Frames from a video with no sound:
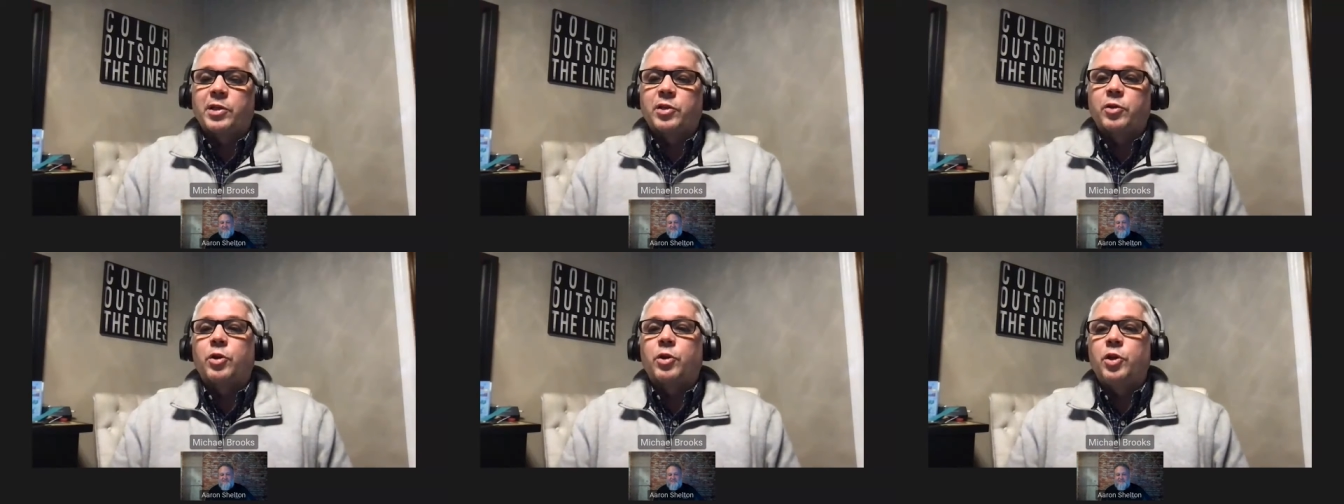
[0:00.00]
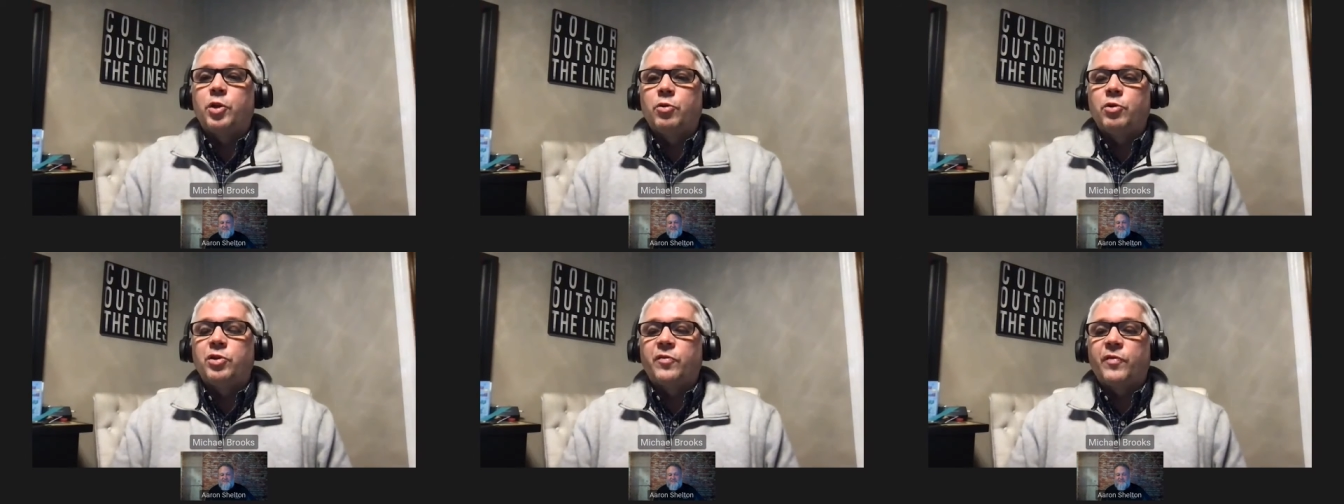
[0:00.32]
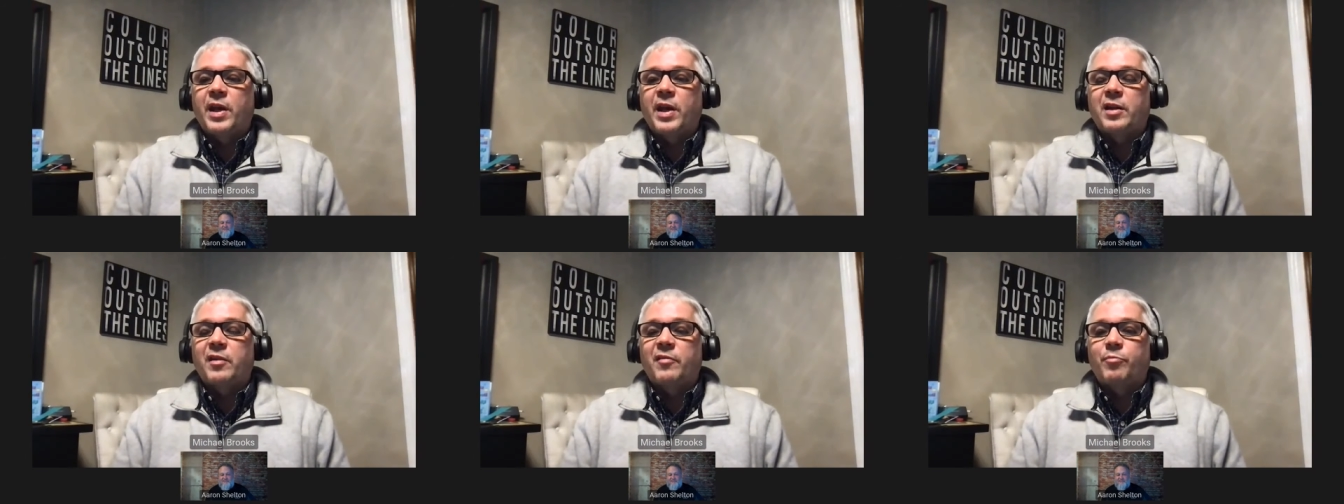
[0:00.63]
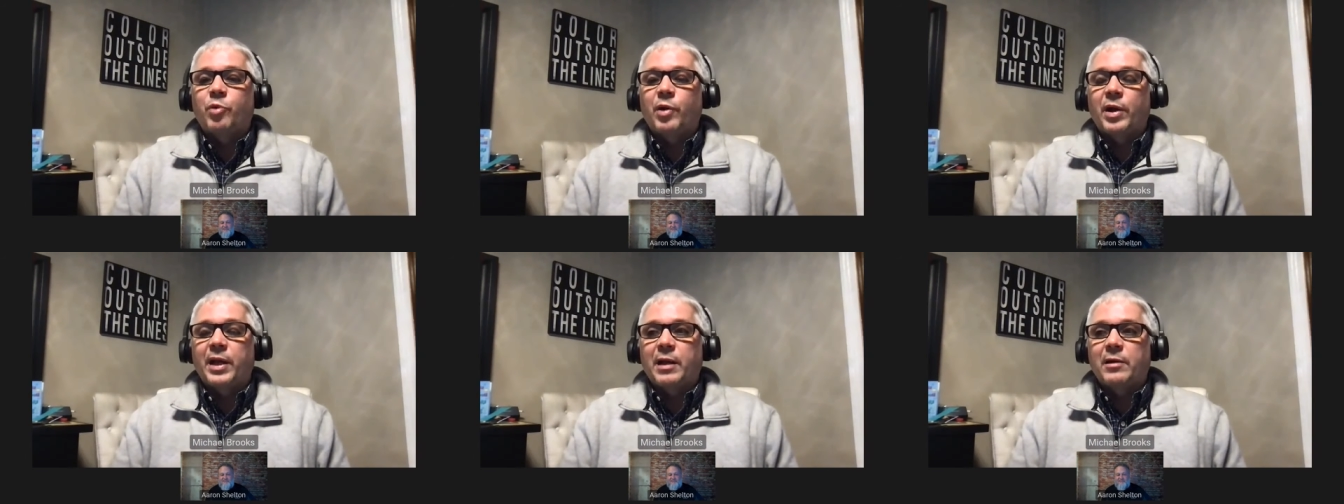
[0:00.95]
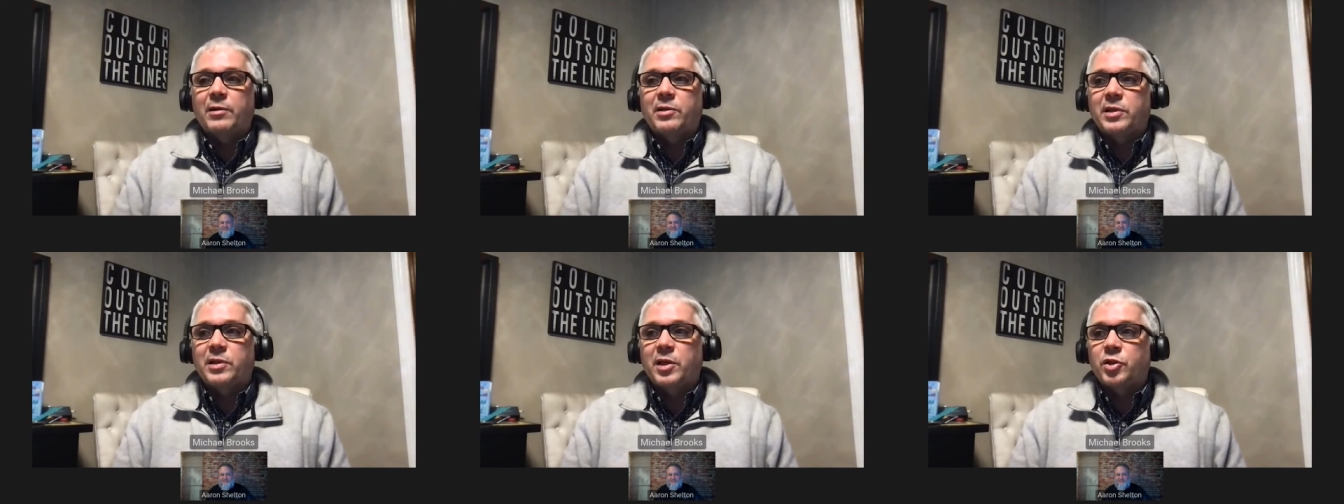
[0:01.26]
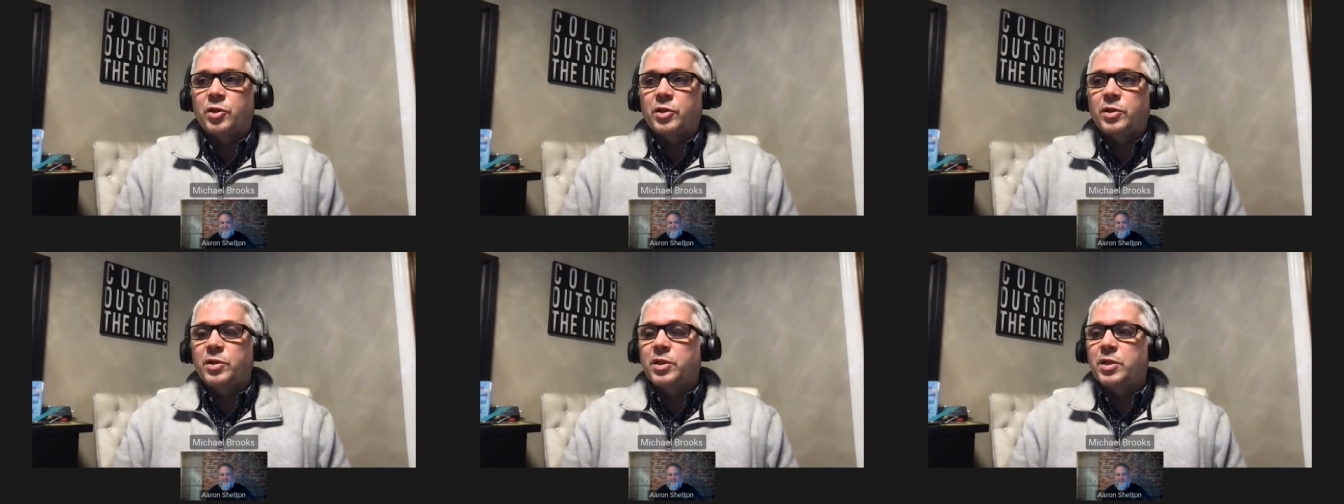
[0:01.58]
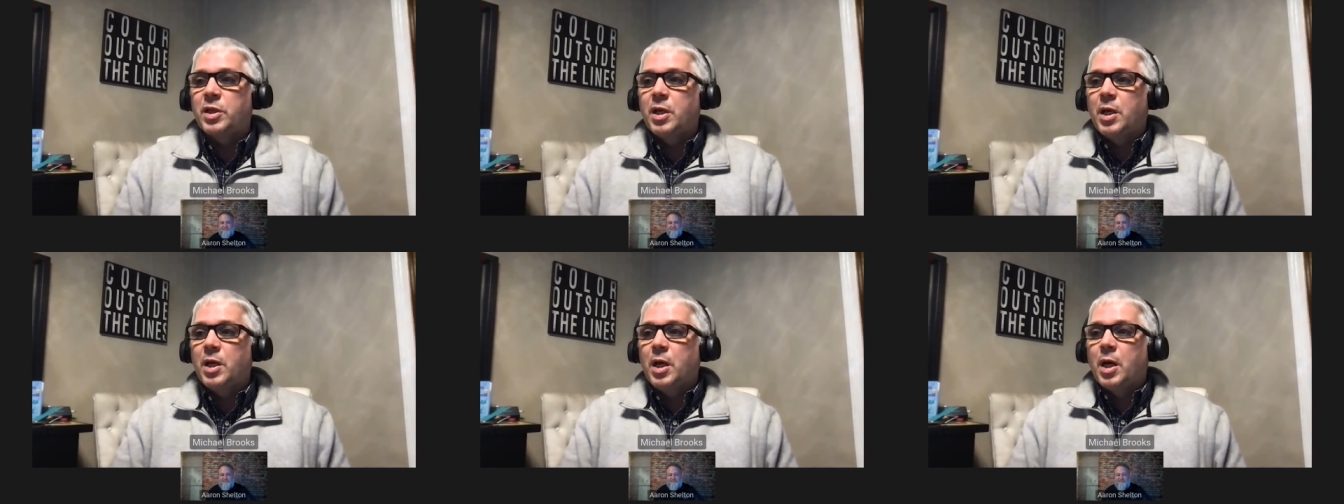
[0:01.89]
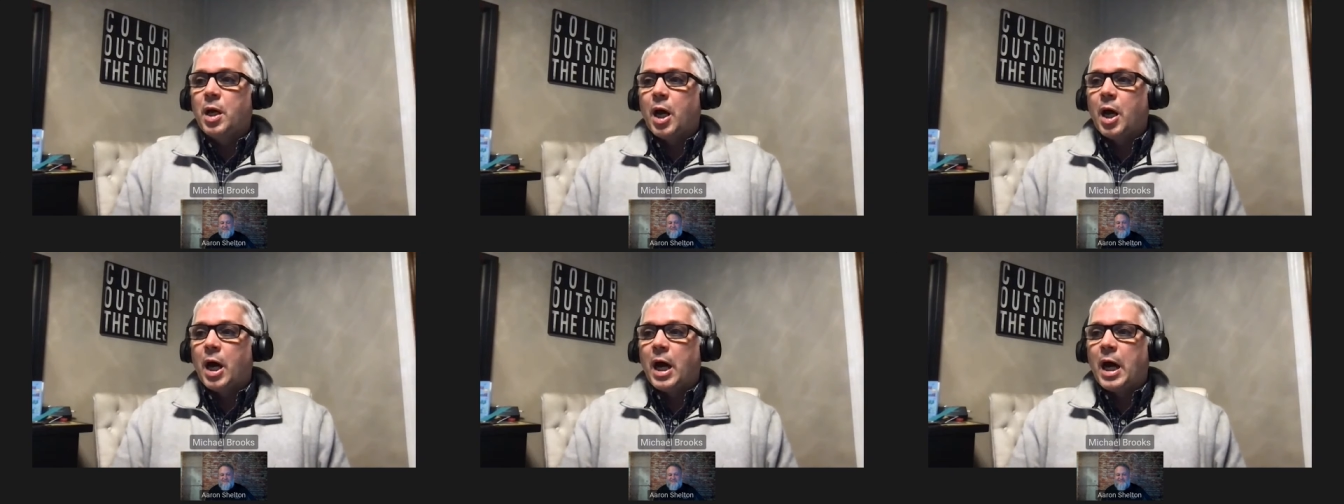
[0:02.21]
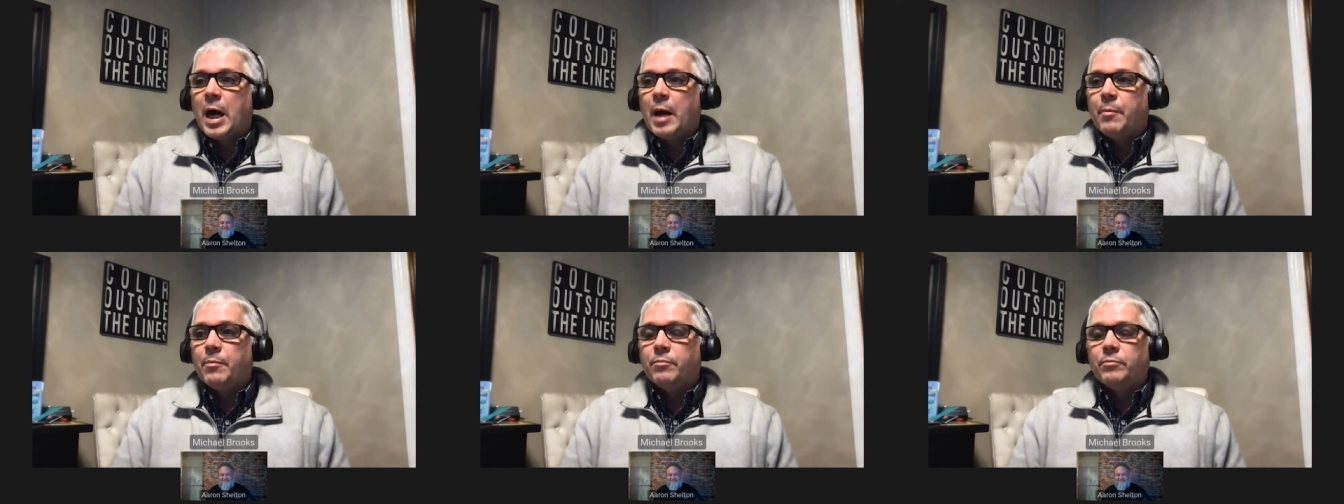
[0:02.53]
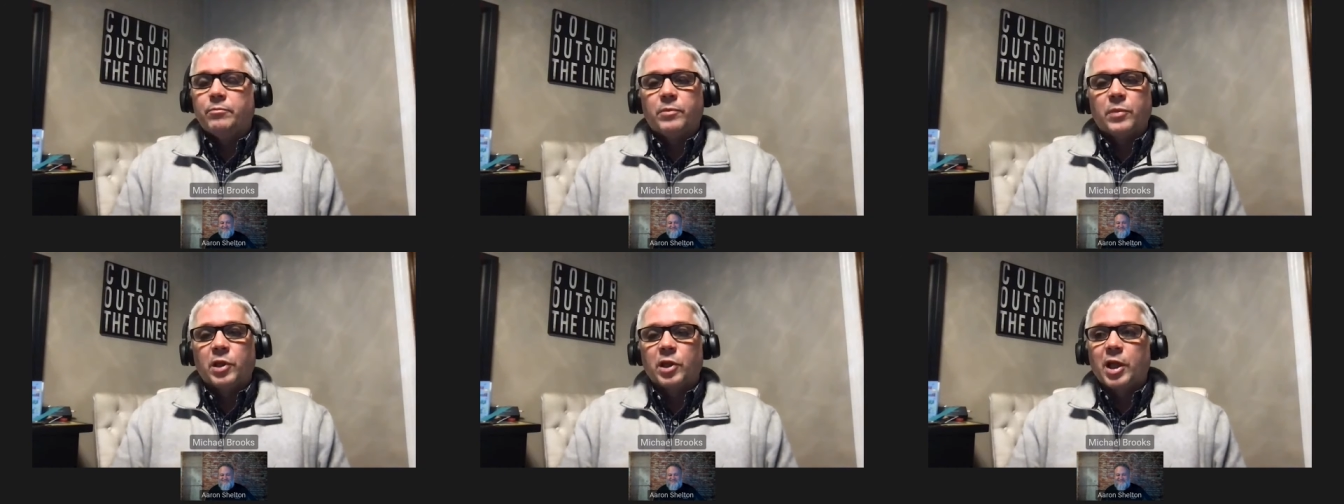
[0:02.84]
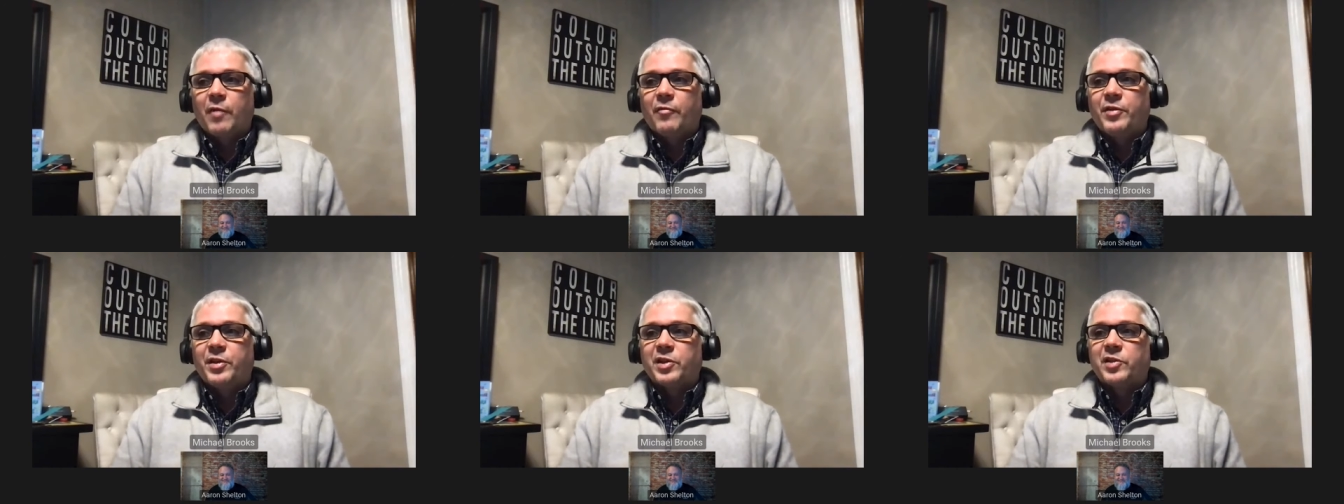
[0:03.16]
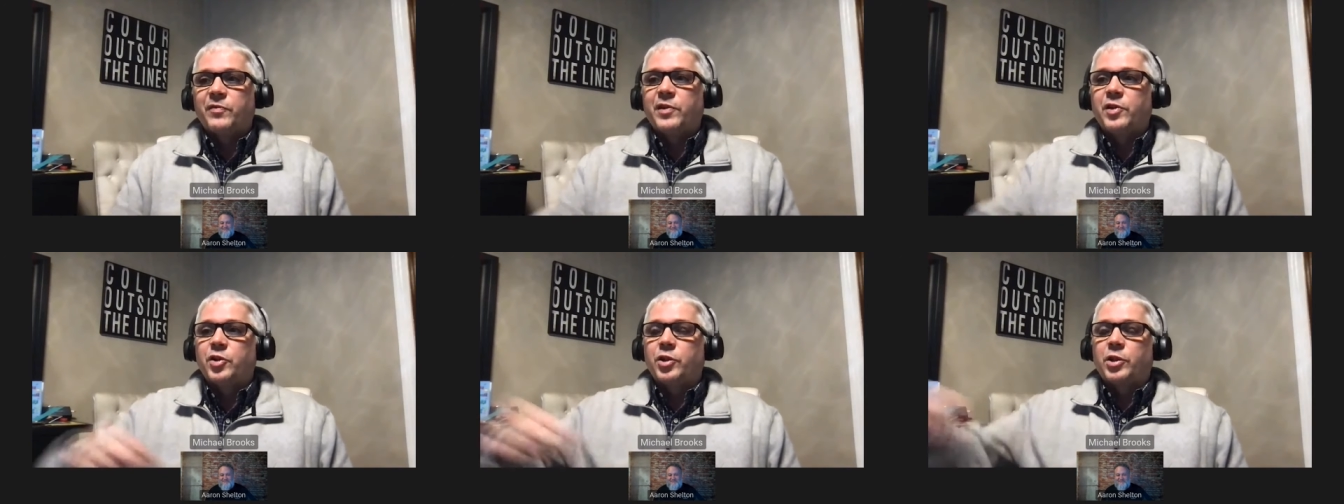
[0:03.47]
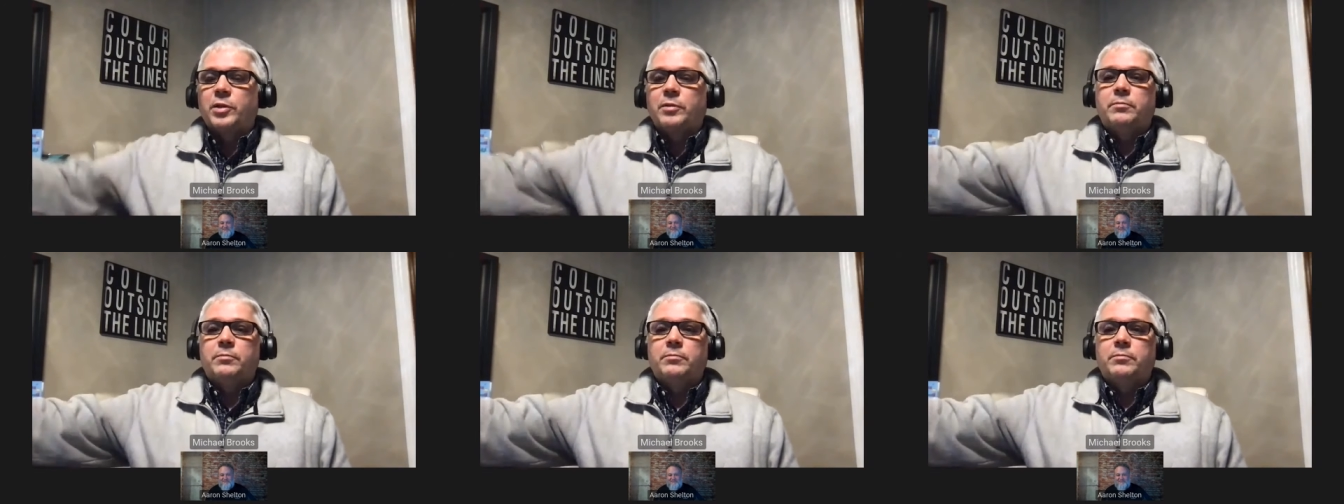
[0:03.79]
So huge fan of breakout sessions. Um, love this feature.